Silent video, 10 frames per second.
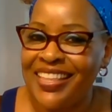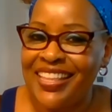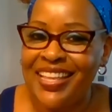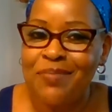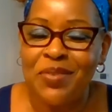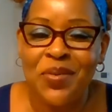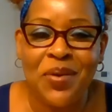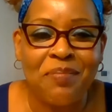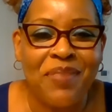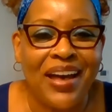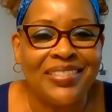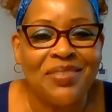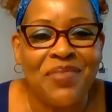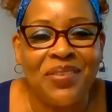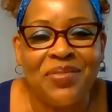I'm going back to my
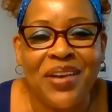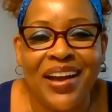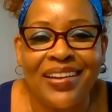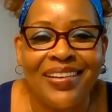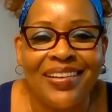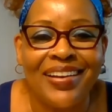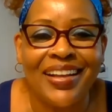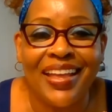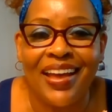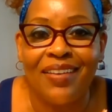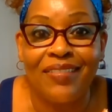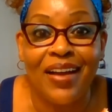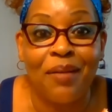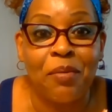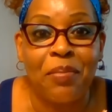regular account. I'm
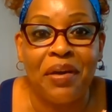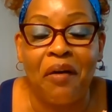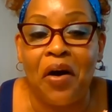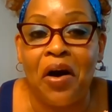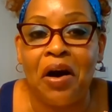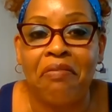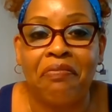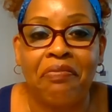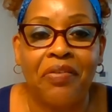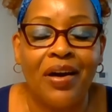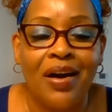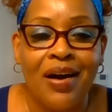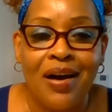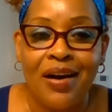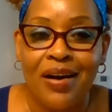gonna be off
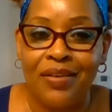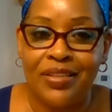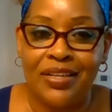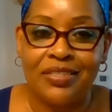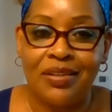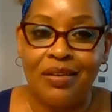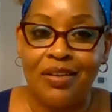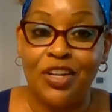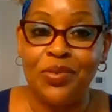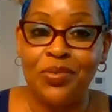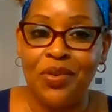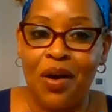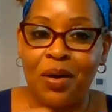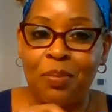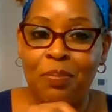of this New York
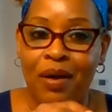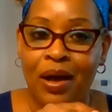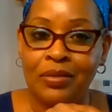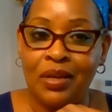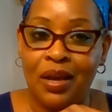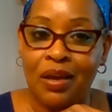project.